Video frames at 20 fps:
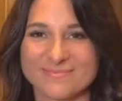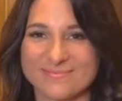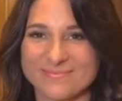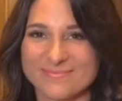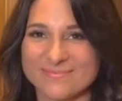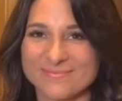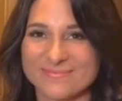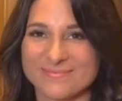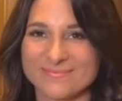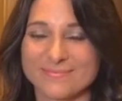
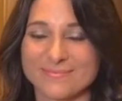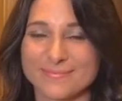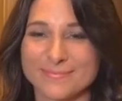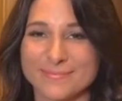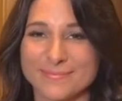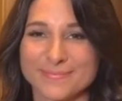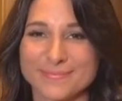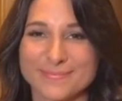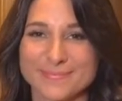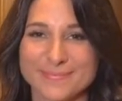
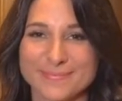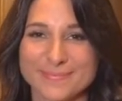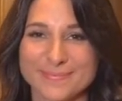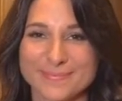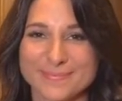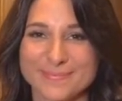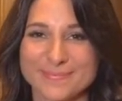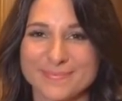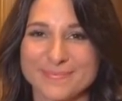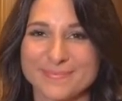
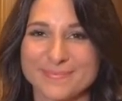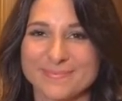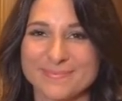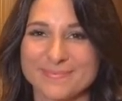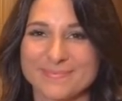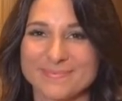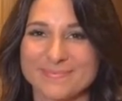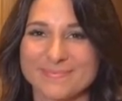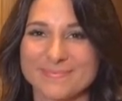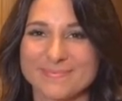
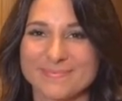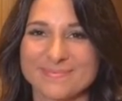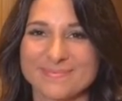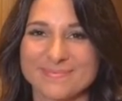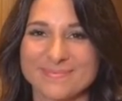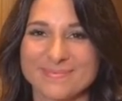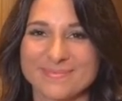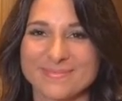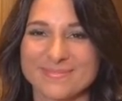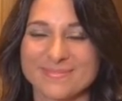
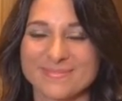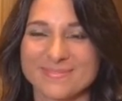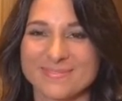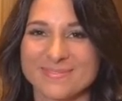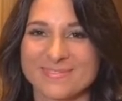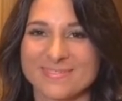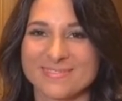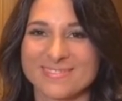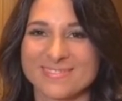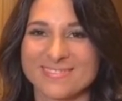
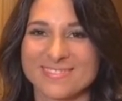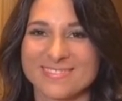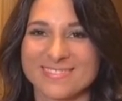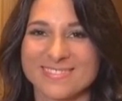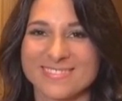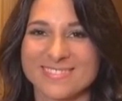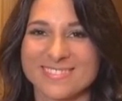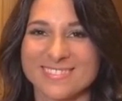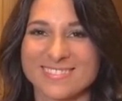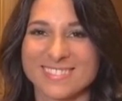
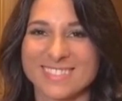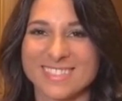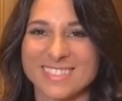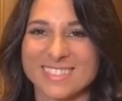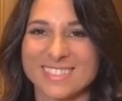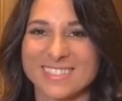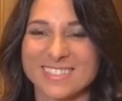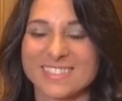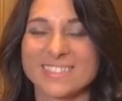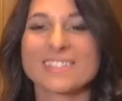
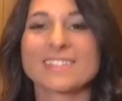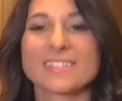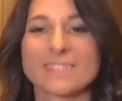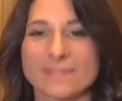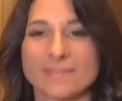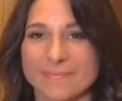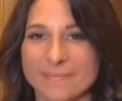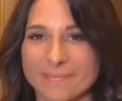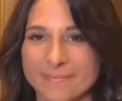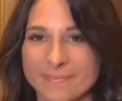
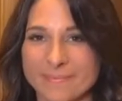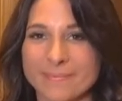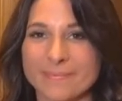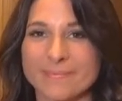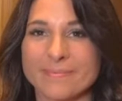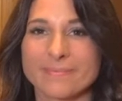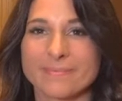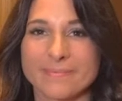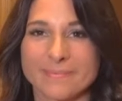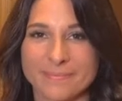
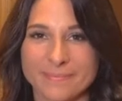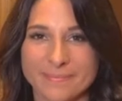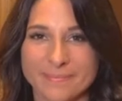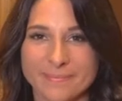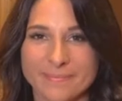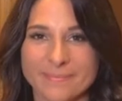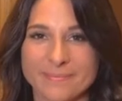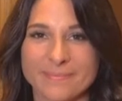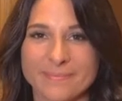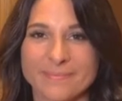
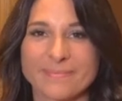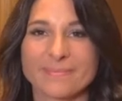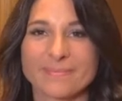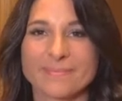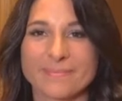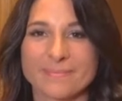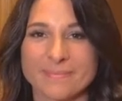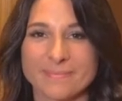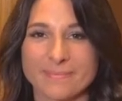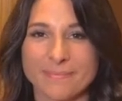
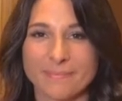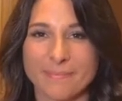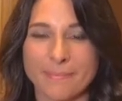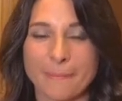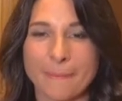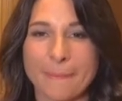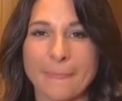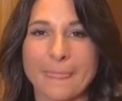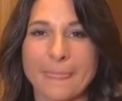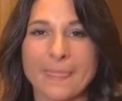
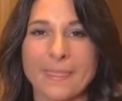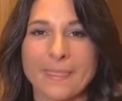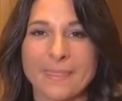No words are spoken by the person on screen.